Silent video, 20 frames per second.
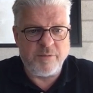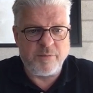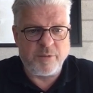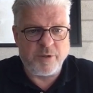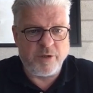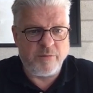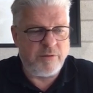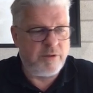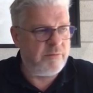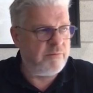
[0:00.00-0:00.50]
the
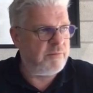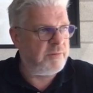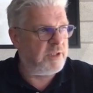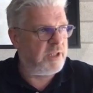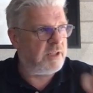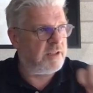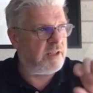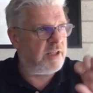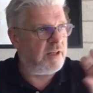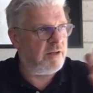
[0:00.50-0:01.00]
problem
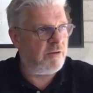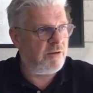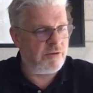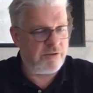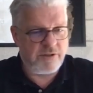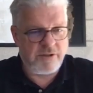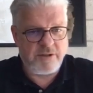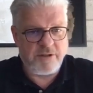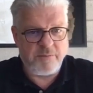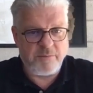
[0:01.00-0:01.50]
that they
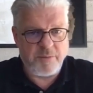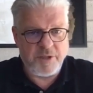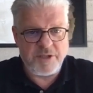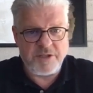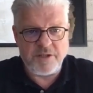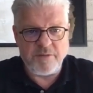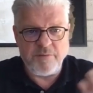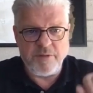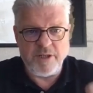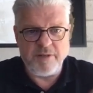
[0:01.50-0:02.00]
order the
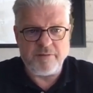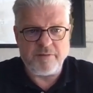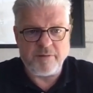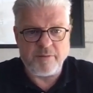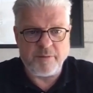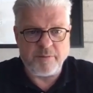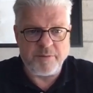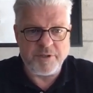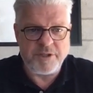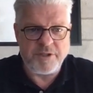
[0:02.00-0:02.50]
PCB
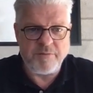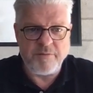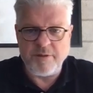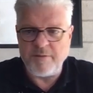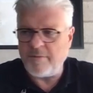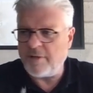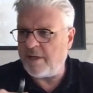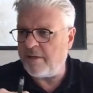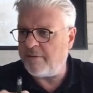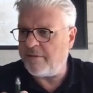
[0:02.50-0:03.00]
from a
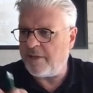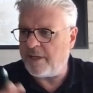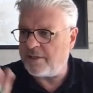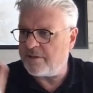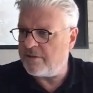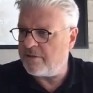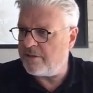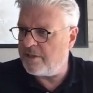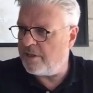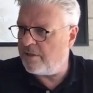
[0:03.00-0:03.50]
PCB
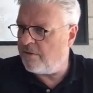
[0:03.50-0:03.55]
manufacturer,